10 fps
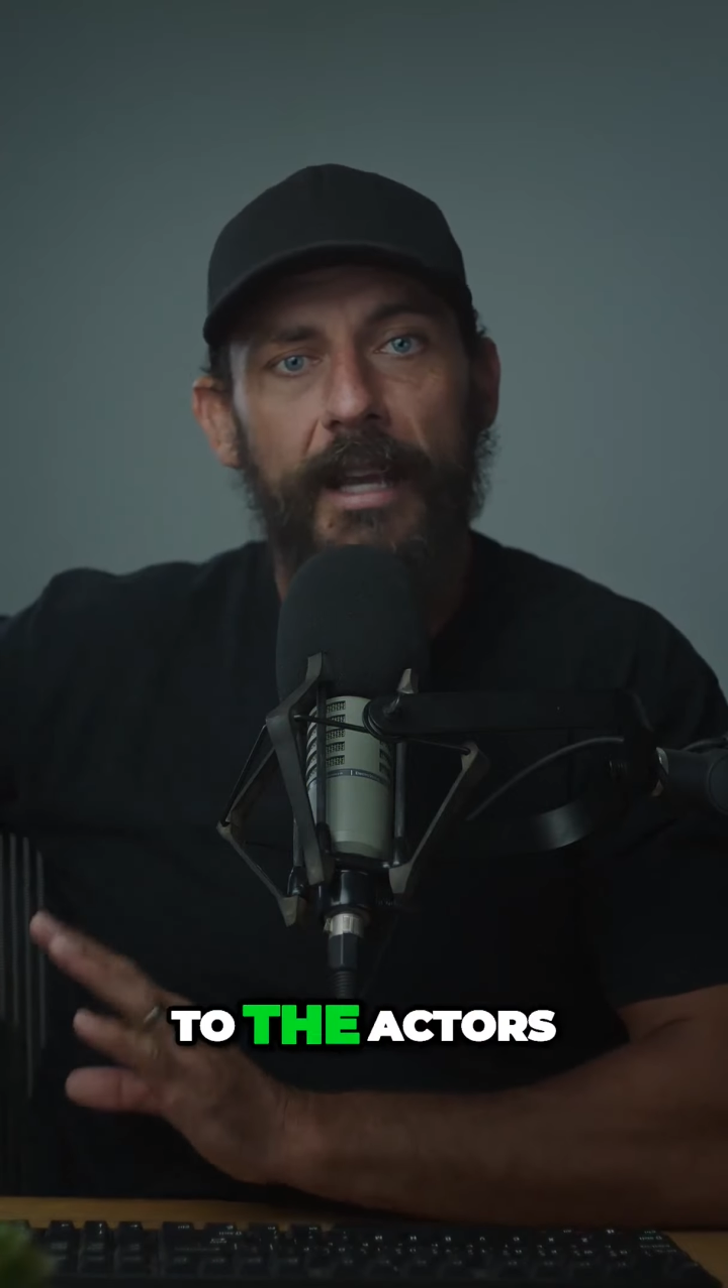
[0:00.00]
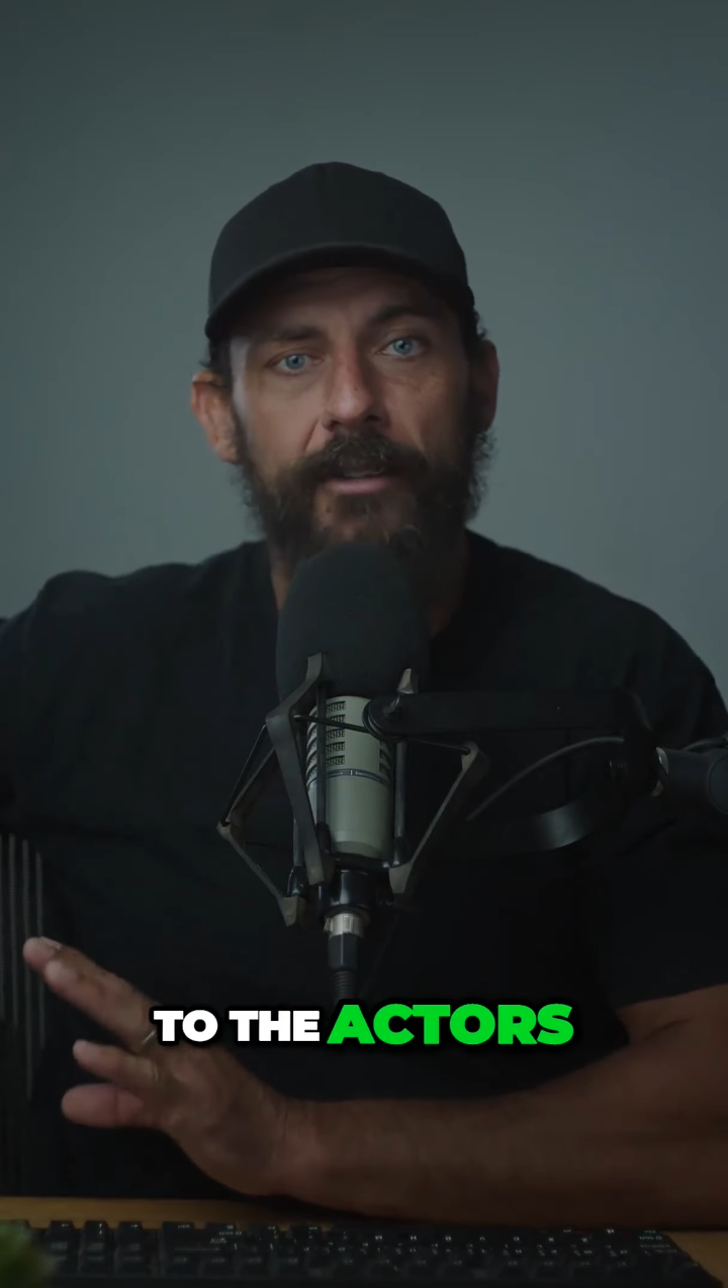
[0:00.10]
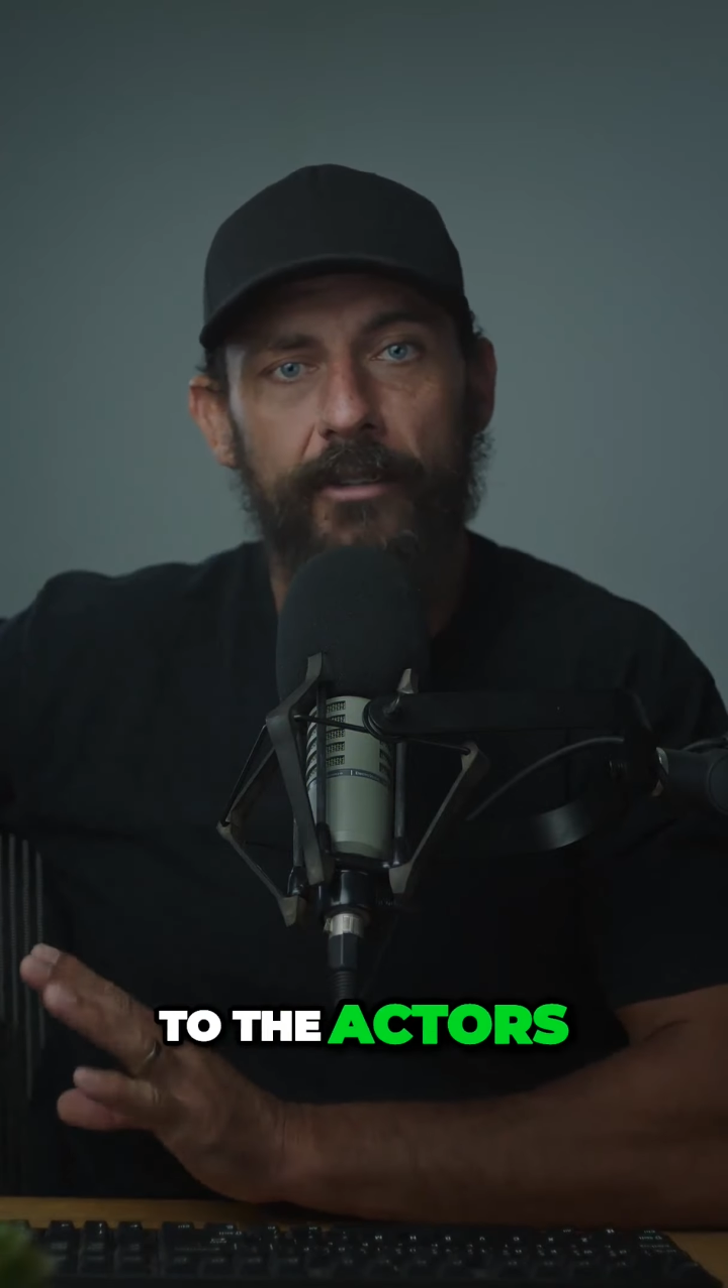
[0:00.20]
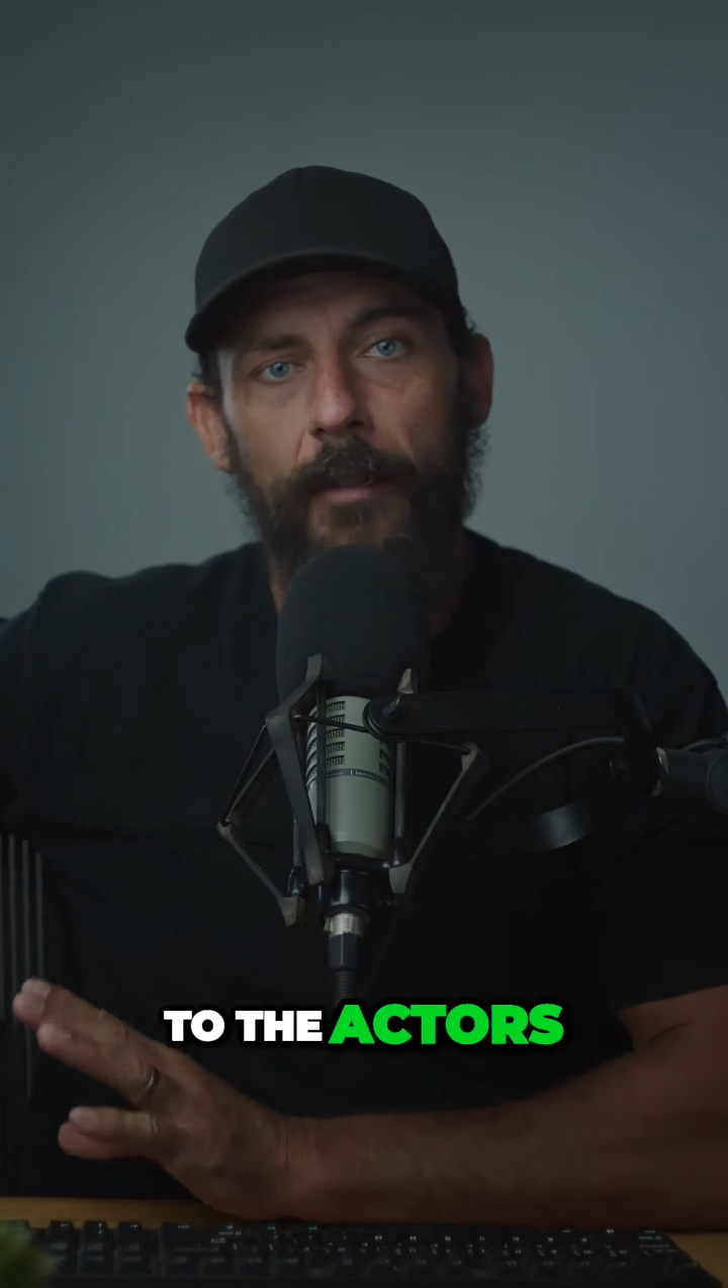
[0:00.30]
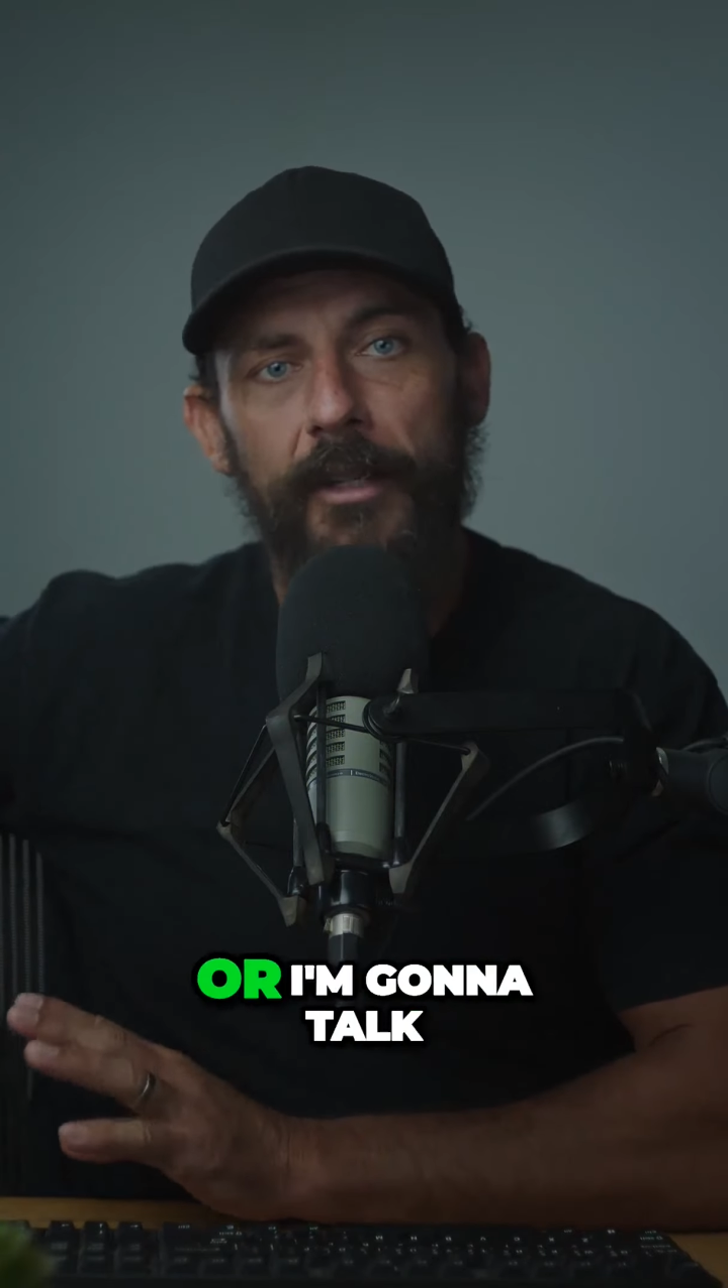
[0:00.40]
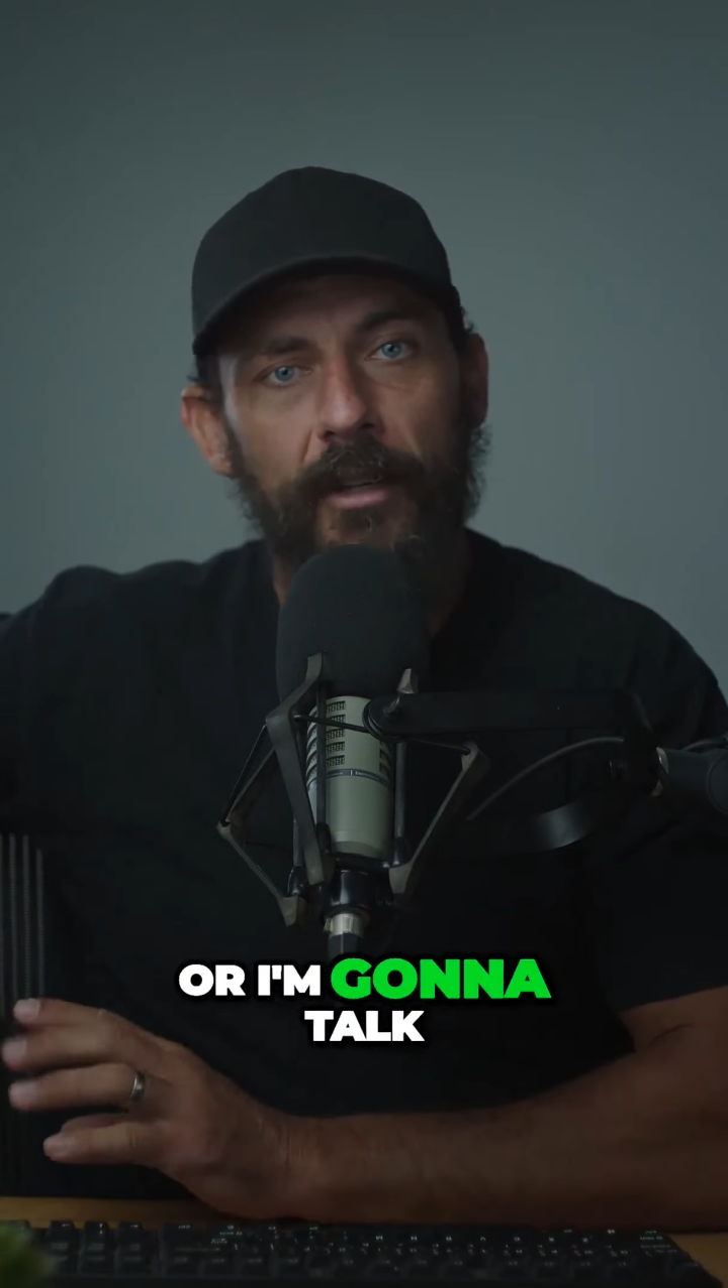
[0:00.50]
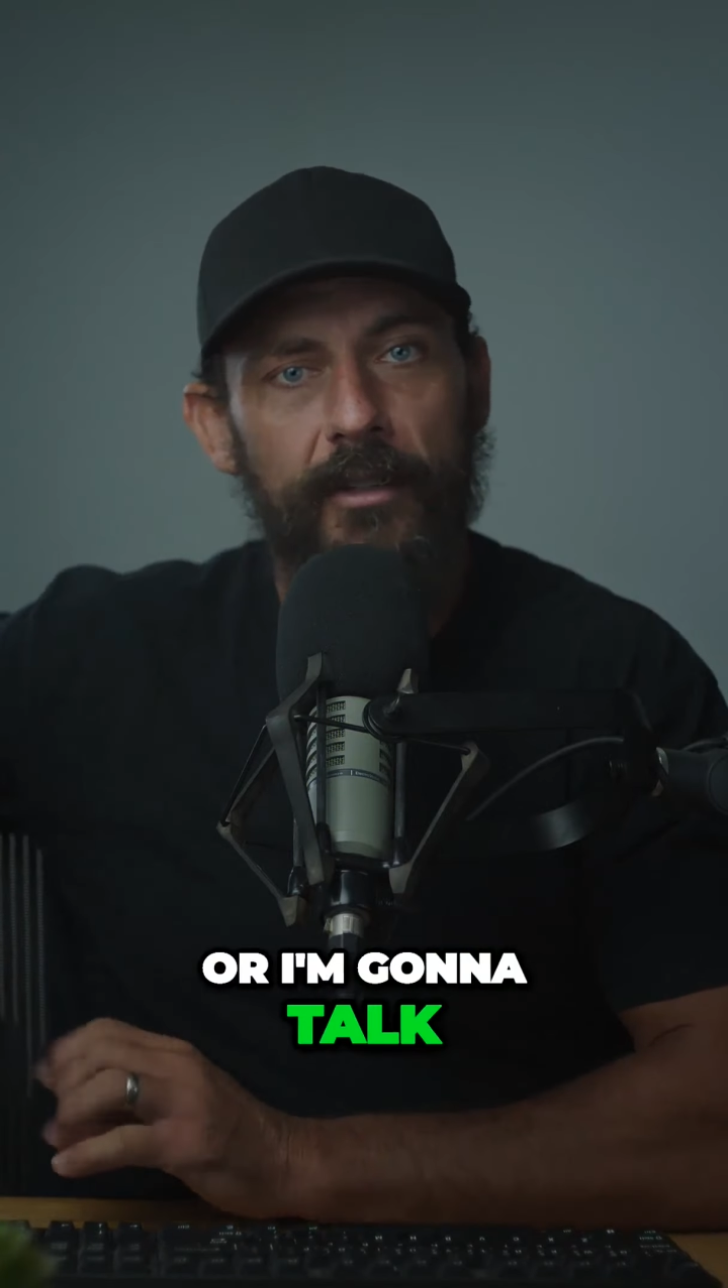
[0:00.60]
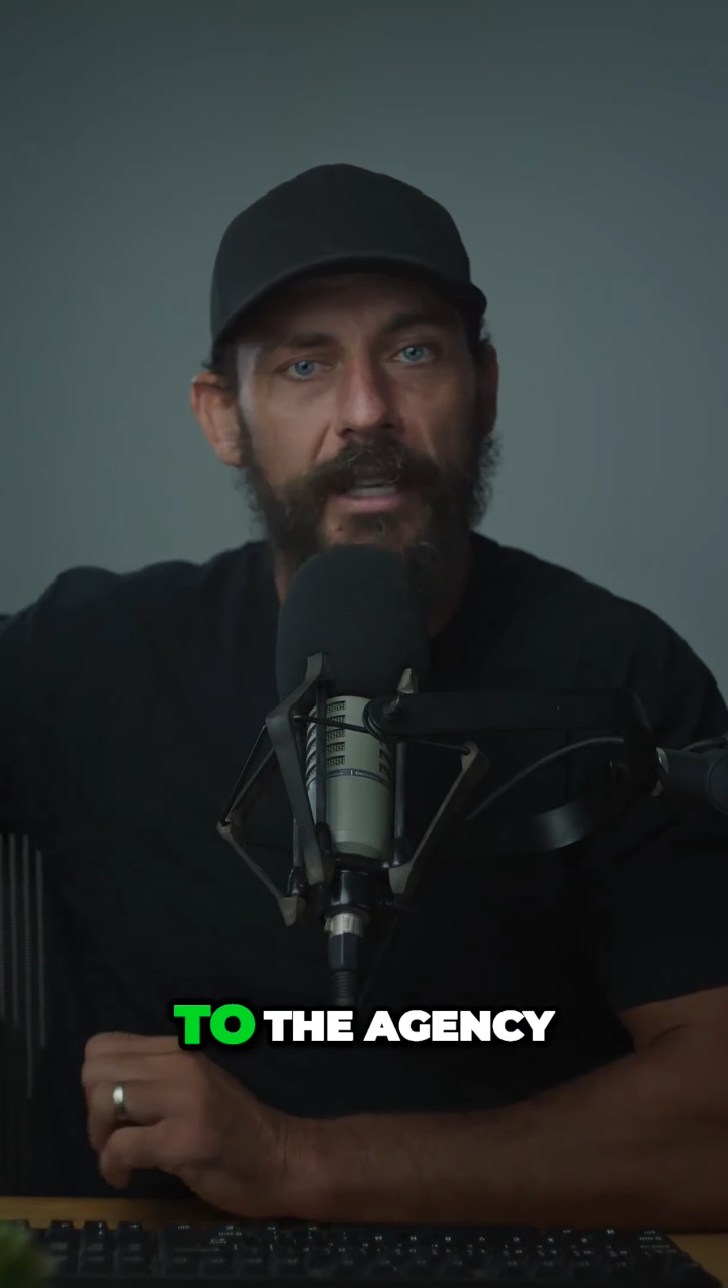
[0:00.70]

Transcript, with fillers: actors or i'm going to talk